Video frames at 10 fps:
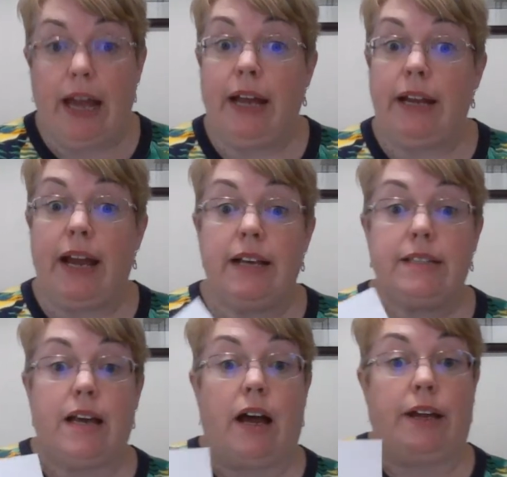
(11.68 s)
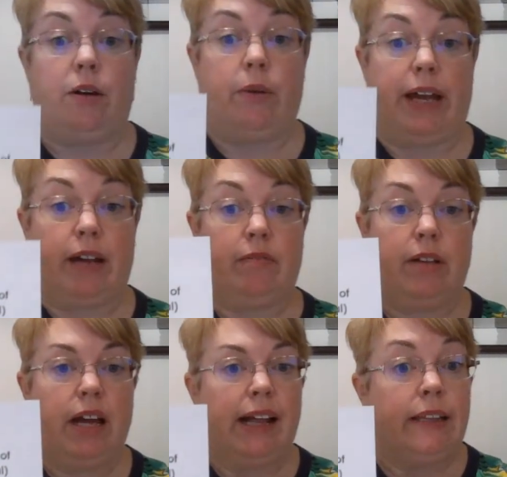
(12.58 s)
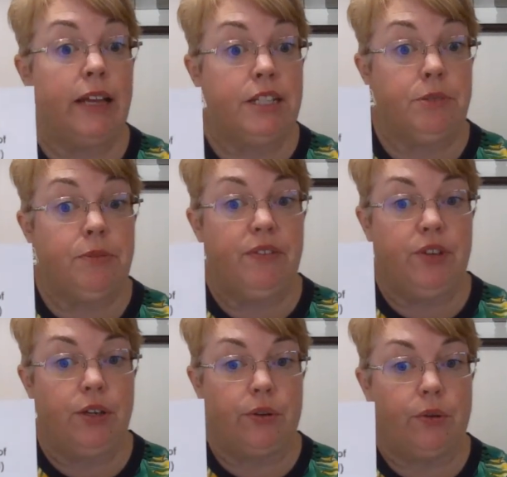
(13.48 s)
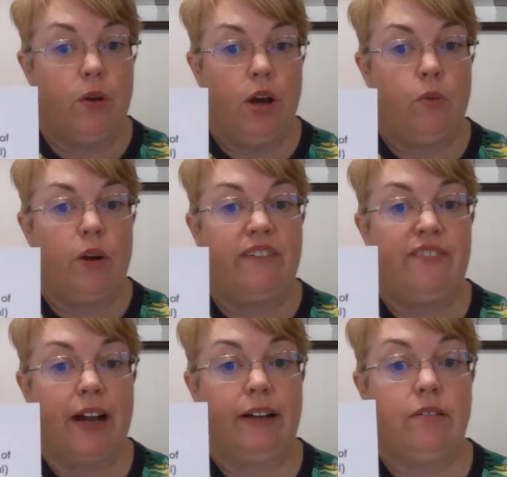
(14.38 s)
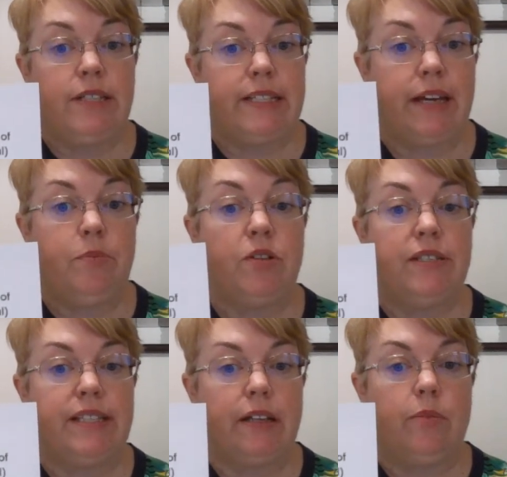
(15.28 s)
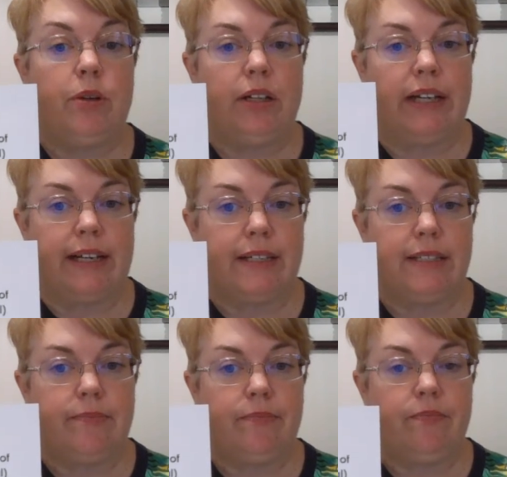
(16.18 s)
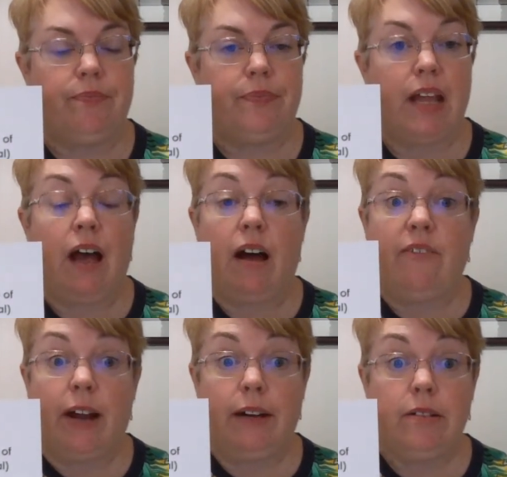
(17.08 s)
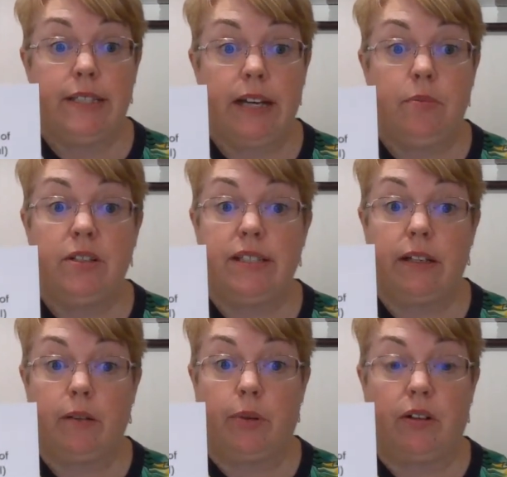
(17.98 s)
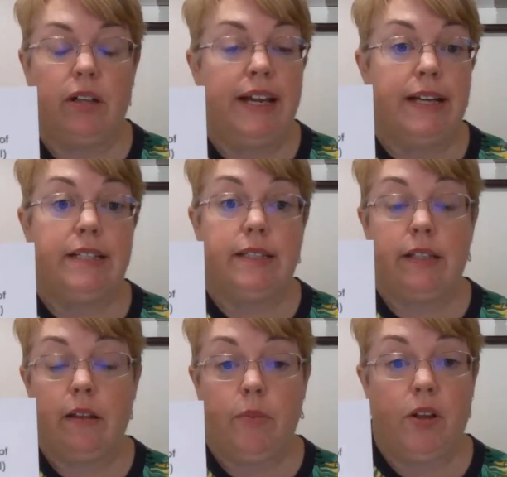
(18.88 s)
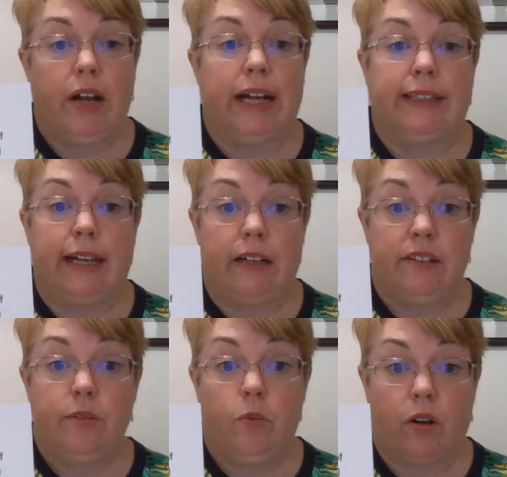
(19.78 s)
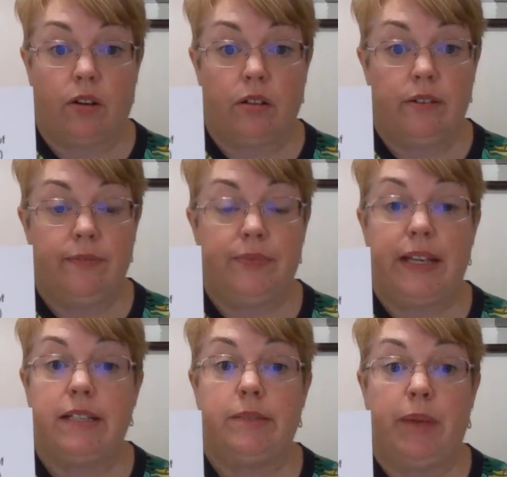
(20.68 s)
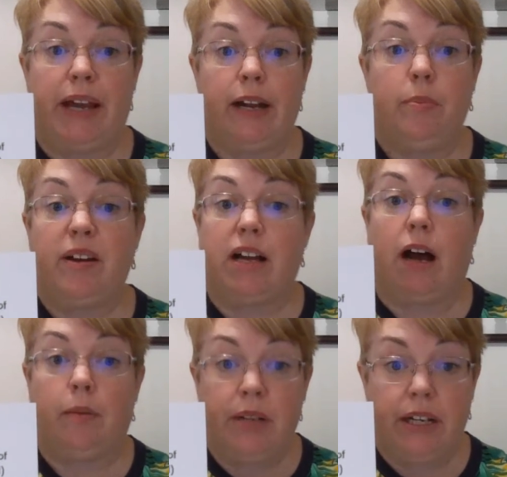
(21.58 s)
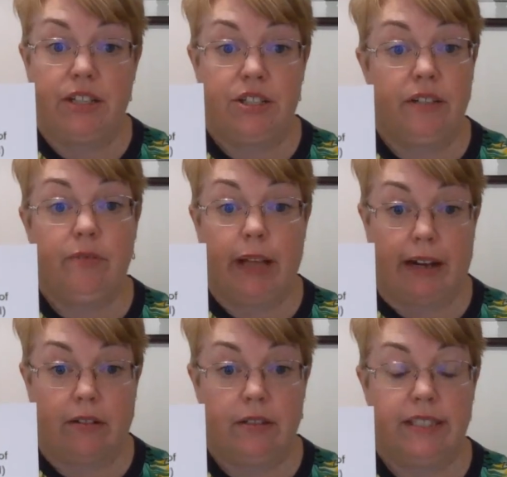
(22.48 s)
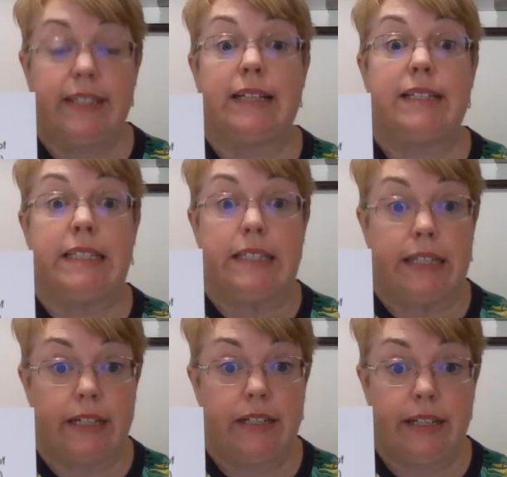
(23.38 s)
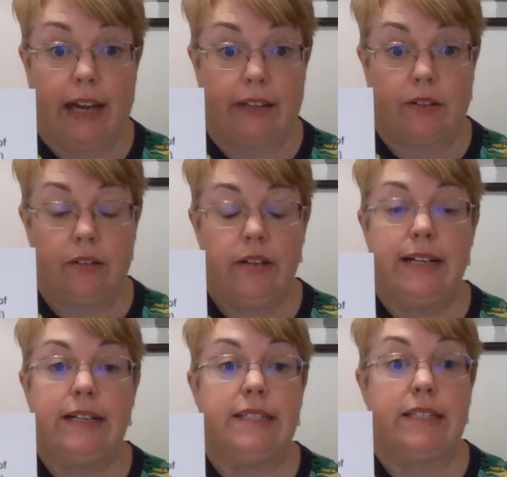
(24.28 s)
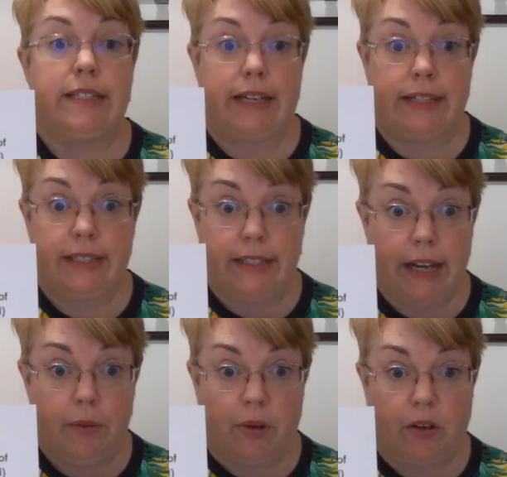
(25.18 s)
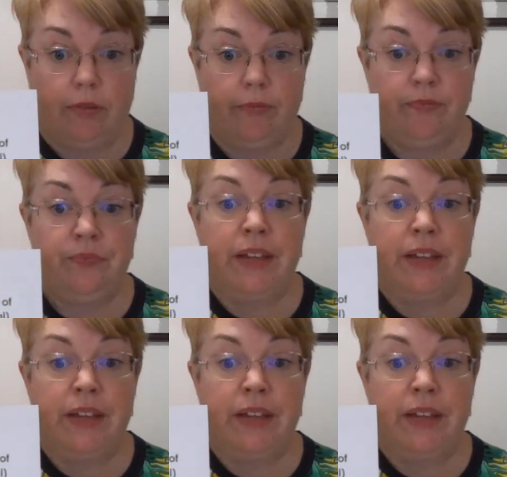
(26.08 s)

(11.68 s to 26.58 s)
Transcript: and sion. Let's review what a final stable syllable is. A final stable syllable is a syllable at the end of the word that is made up of a combination of letters that stick together, stay stable,